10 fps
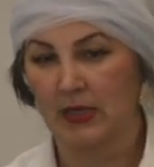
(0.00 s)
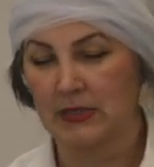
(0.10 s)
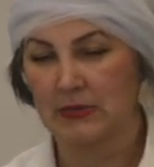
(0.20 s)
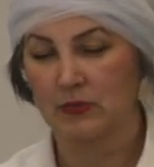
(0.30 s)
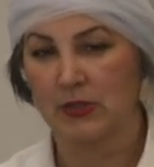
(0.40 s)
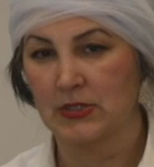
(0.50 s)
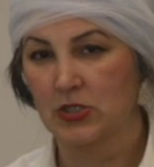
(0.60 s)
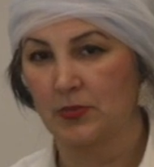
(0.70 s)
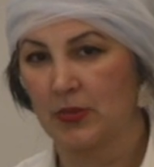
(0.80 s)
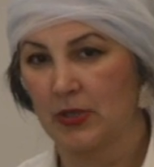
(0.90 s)
It's
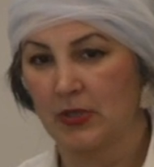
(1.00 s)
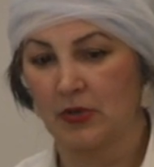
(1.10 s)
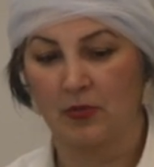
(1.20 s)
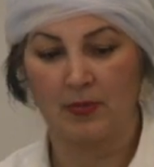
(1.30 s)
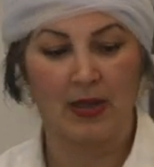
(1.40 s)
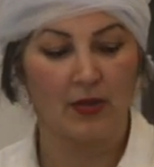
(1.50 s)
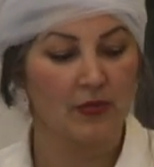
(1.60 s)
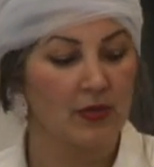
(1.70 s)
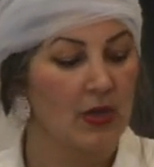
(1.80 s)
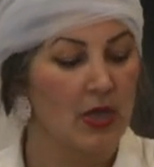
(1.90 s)
once you put it in your mouth,